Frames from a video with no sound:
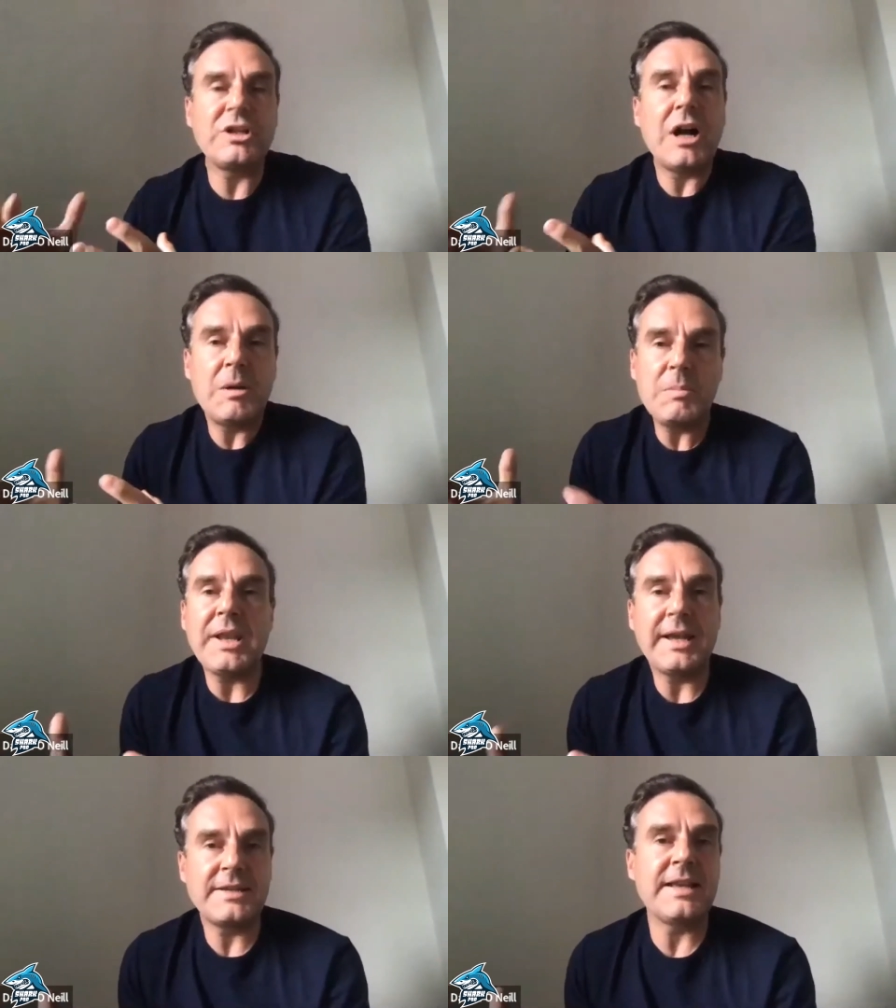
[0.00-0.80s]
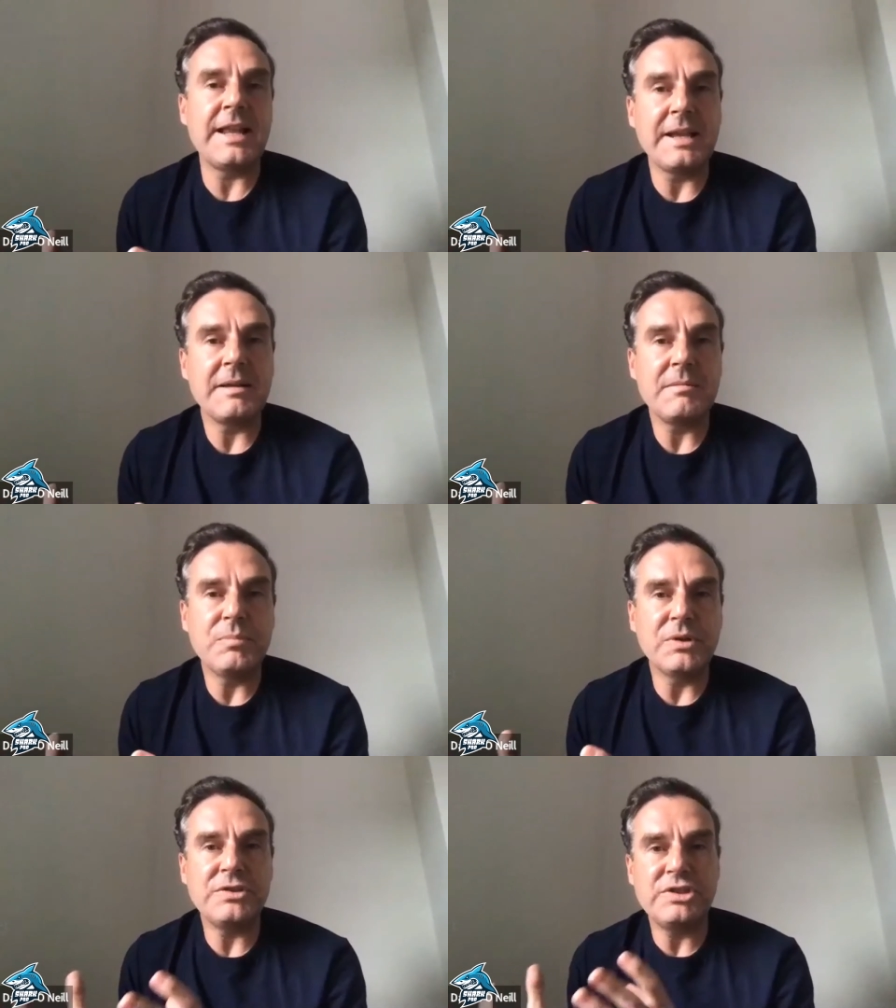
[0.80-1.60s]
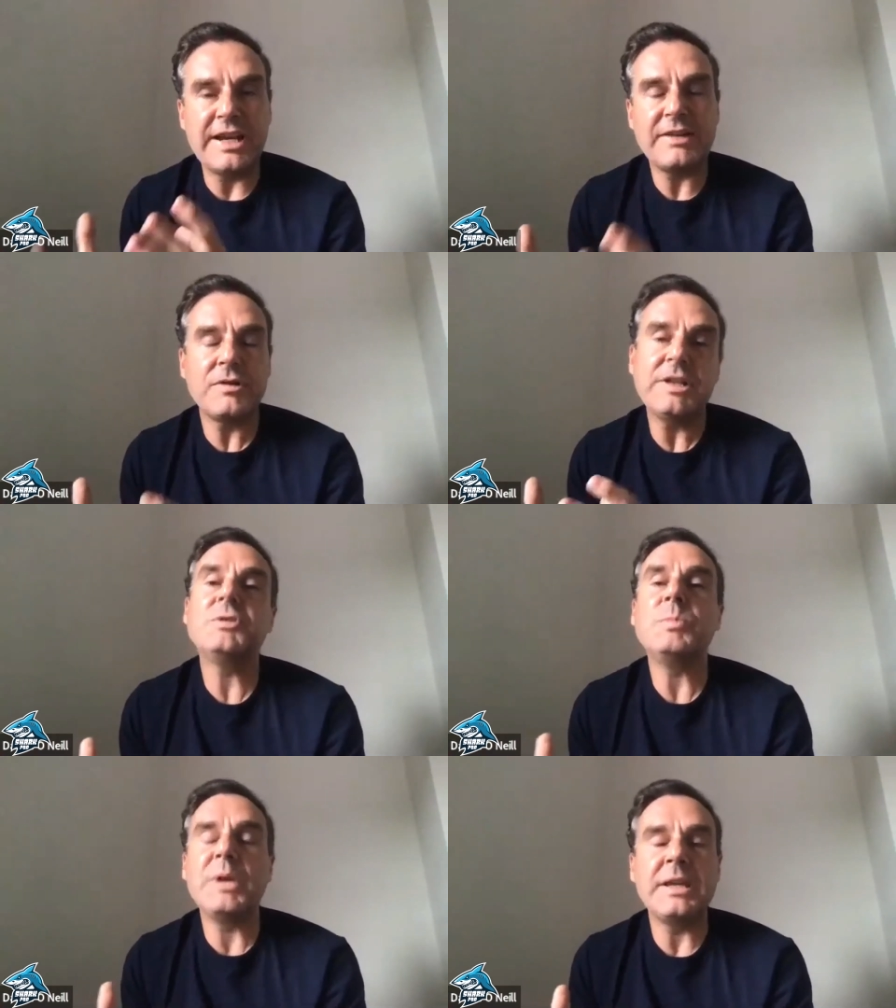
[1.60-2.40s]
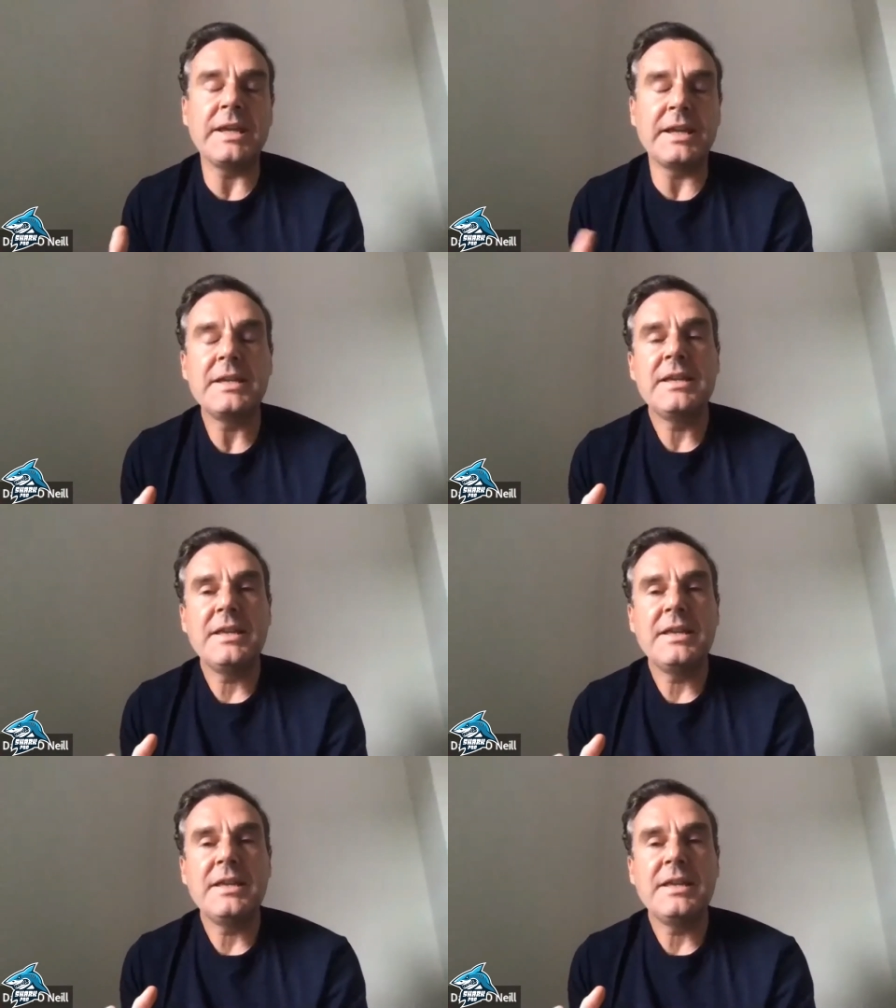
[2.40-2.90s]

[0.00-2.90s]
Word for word: complex selling, but generally speaking,